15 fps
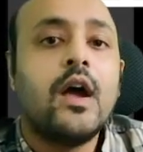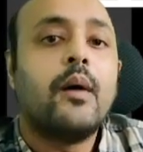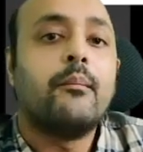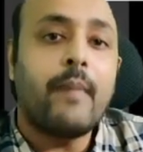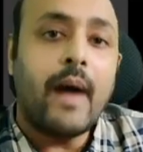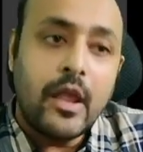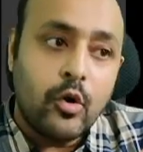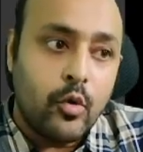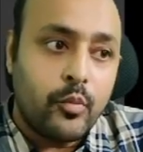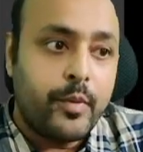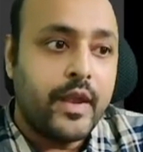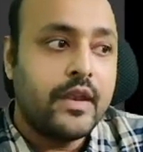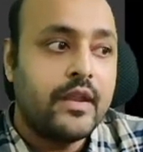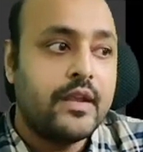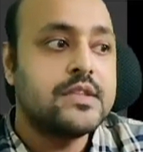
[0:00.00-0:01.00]
my
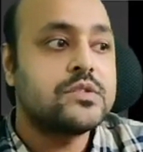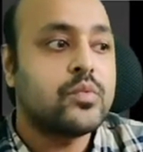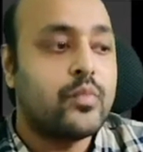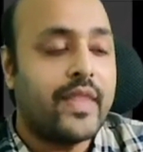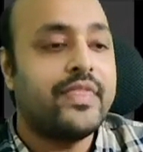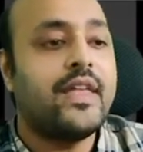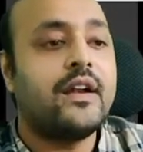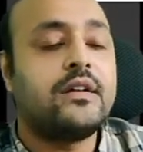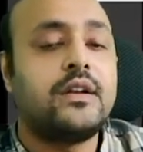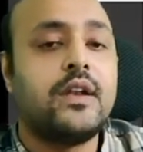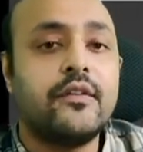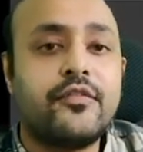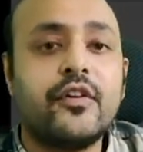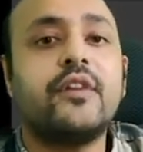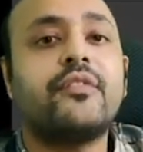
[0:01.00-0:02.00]
opinions, when they
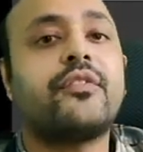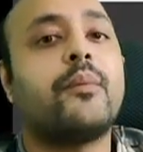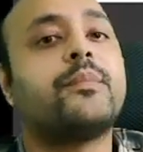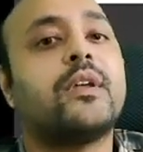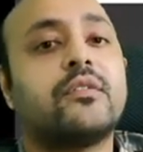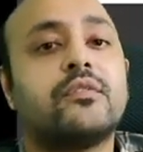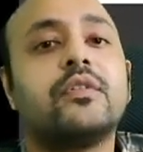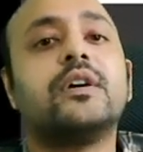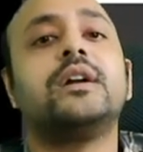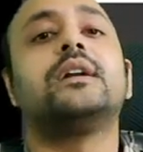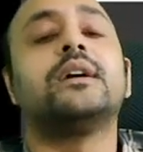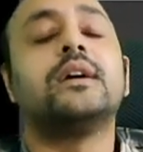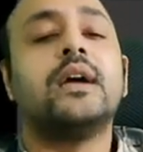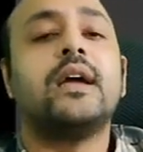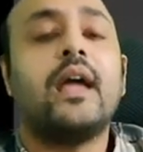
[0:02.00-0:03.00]
differ from the world
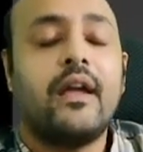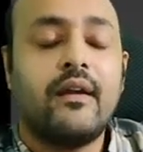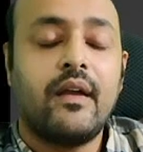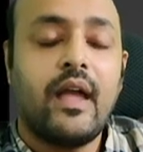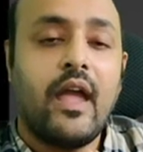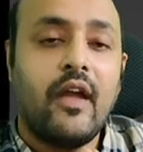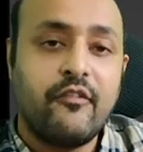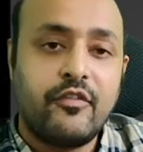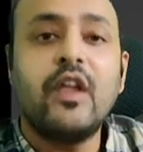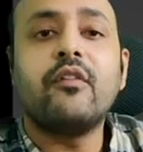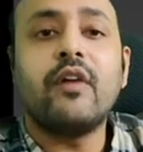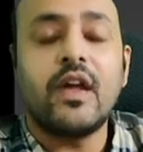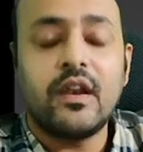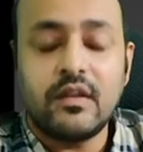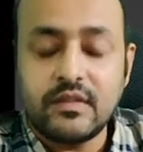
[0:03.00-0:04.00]

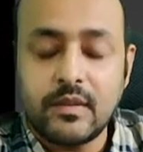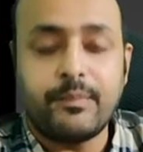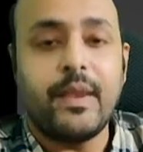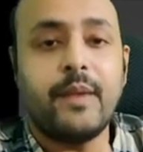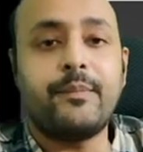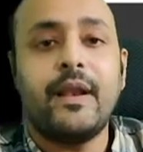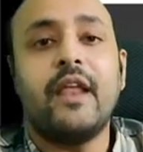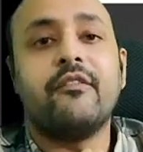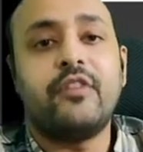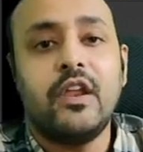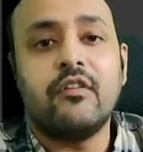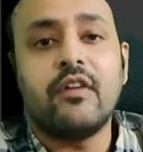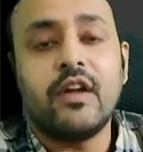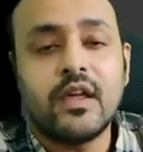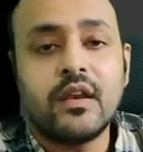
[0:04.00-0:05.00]
everywhere, the people
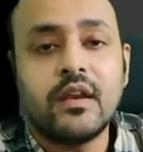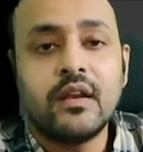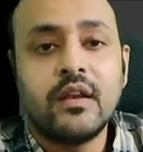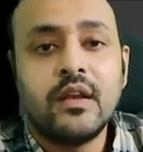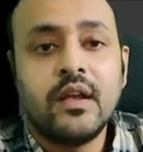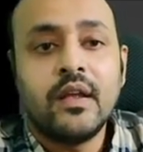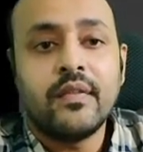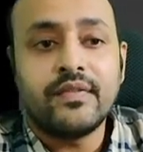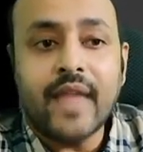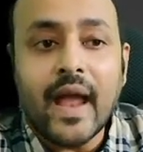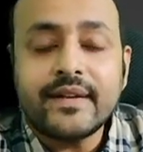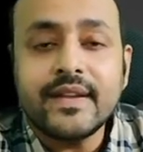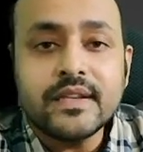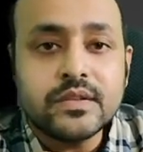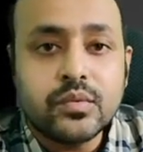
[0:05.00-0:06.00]
everywhere, that
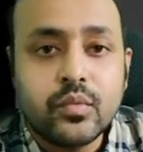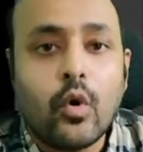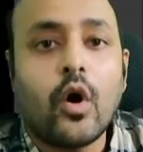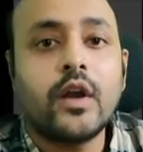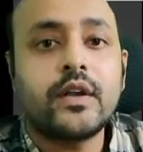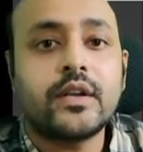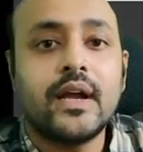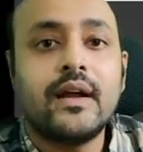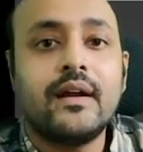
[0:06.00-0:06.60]
is what